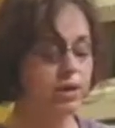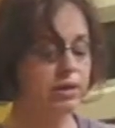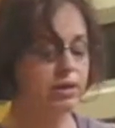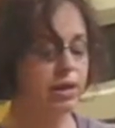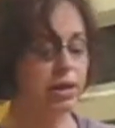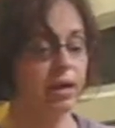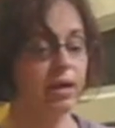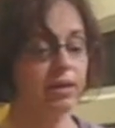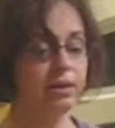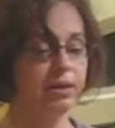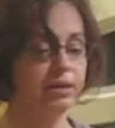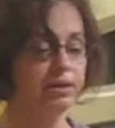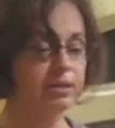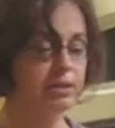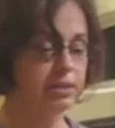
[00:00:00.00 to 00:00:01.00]
And add
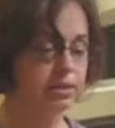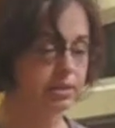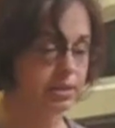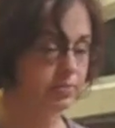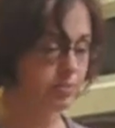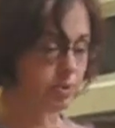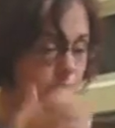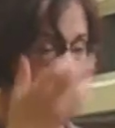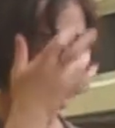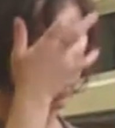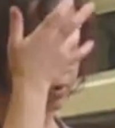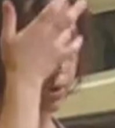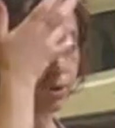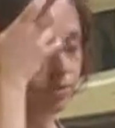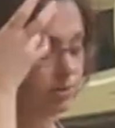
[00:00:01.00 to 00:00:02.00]
a
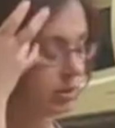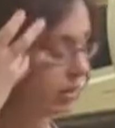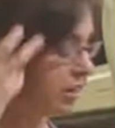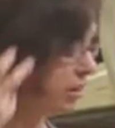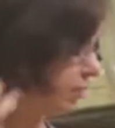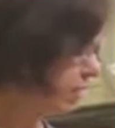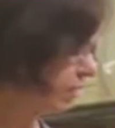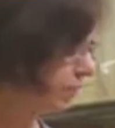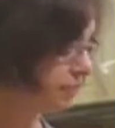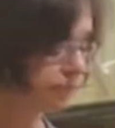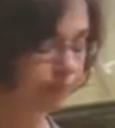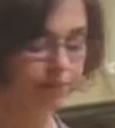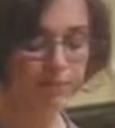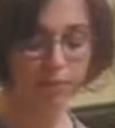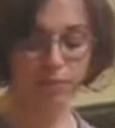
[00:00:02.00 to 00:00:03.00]
teaspoon of cinnamon.
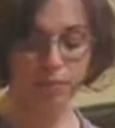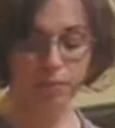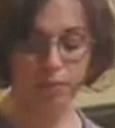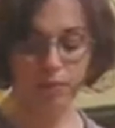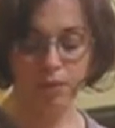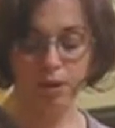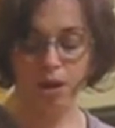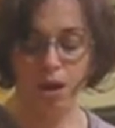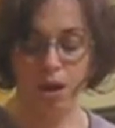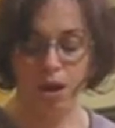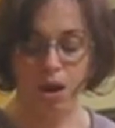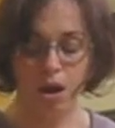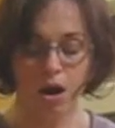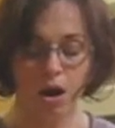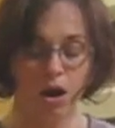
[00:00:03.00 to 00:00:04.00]

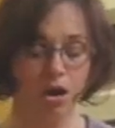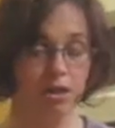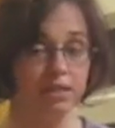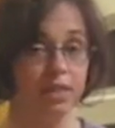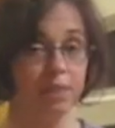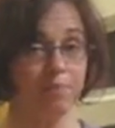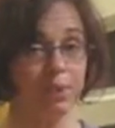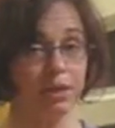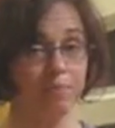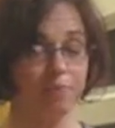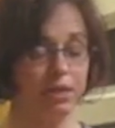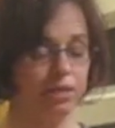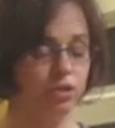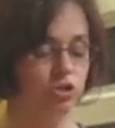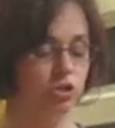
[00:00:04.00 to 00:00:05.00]
Our tempeh
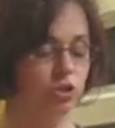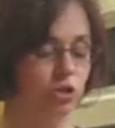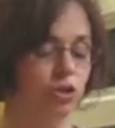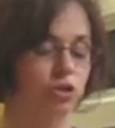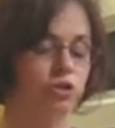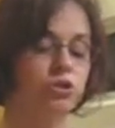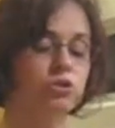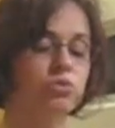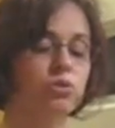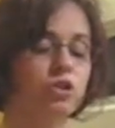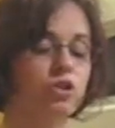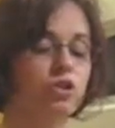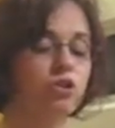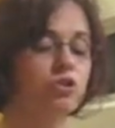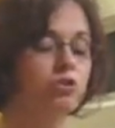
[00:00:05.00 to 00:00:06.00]
mixture, so when
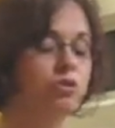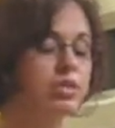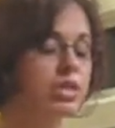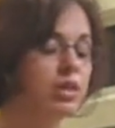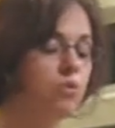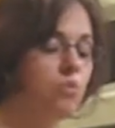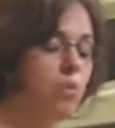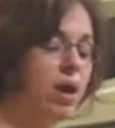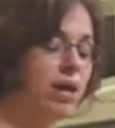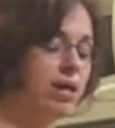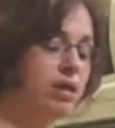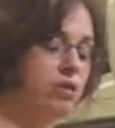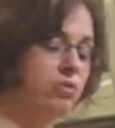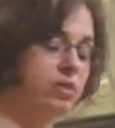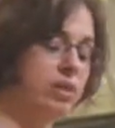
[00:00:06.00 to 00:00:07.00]
you're using wet
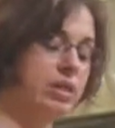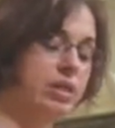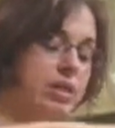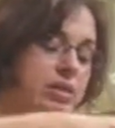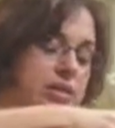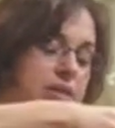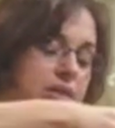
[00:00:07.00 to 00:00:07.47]
ingredients